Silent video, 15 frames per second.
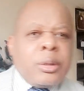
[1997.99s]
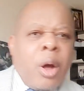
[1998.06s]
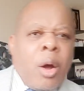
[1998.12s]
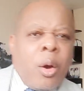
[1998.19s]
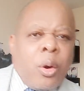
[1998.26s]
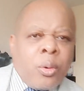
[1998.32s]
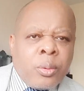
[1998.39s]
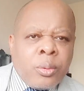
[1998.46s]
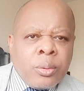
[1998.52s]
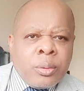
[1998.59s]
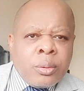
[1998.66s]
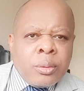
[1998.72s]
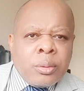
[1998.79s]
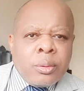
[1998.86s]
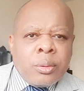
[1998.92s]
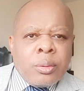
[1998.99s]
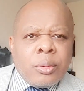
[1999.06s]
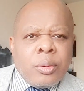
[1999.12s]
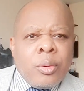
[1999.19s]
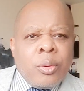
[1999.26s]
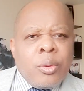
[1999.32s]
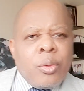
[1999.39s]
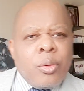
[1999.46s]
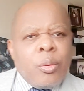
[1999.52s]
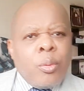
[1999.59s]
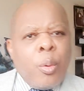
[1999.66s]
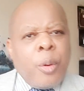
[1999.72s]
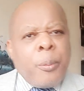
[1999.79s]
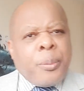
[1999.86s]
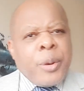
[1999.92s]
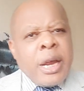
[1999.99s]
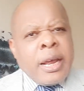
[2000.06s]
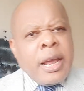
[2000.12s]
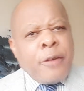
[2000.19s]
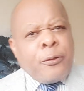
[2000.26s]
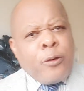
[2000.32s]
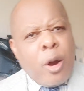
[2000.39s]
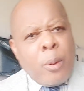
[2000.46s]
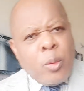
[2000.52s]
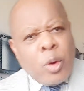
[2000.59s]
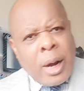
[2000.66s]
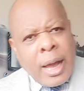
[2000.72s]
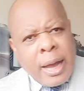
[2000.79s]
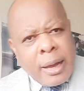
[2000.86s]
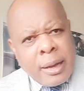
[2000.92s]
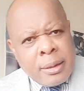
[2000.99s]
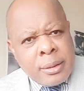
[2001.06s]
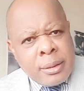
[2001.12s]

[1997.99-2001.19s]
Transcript: No. We'll bring a formula